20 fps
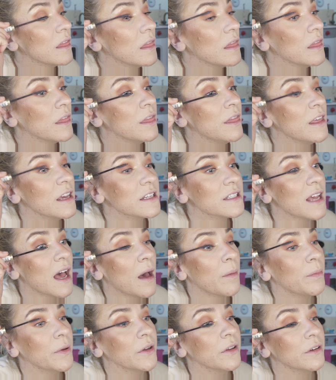this
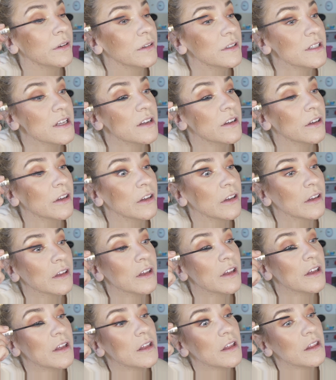happened to
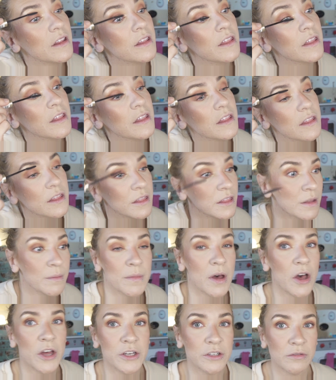the
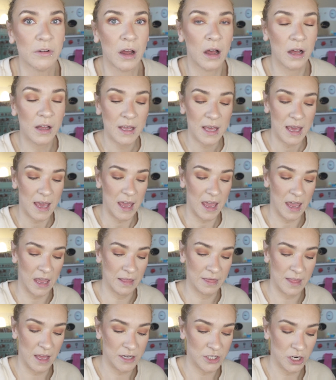murderer
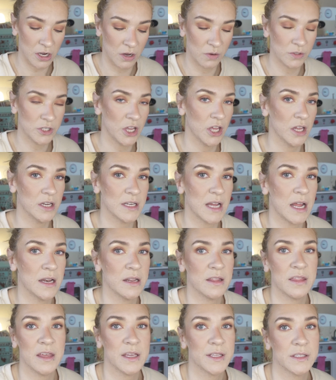in their childhood,
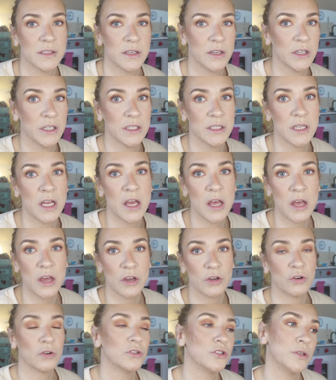and this could
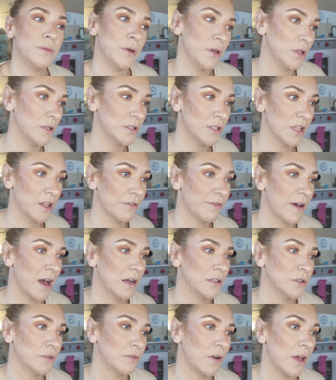contribute to the
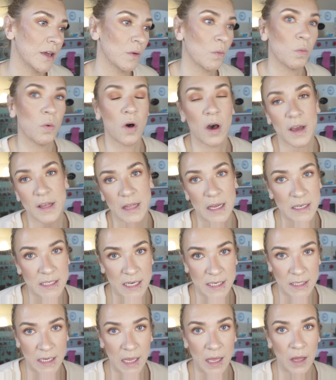fact of like why they
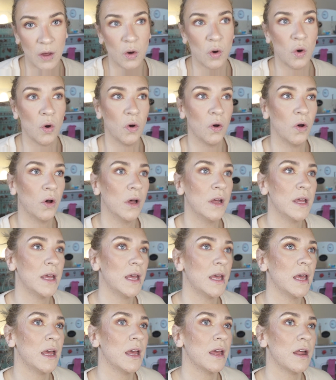did it, or
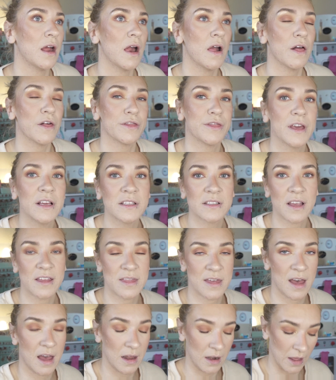things like
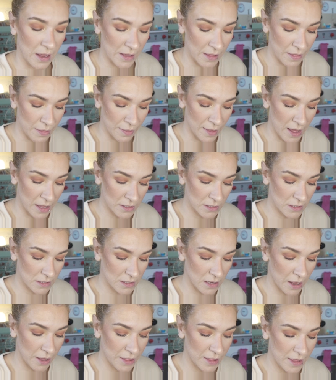that. Like, that's,
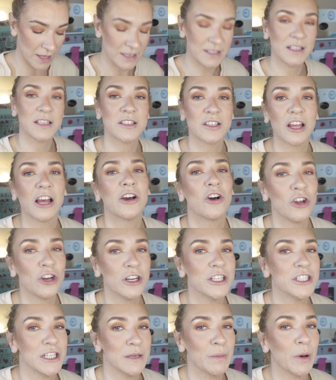it's the
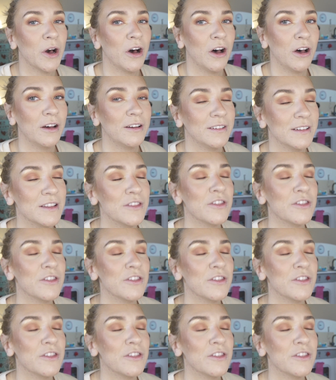psychology part.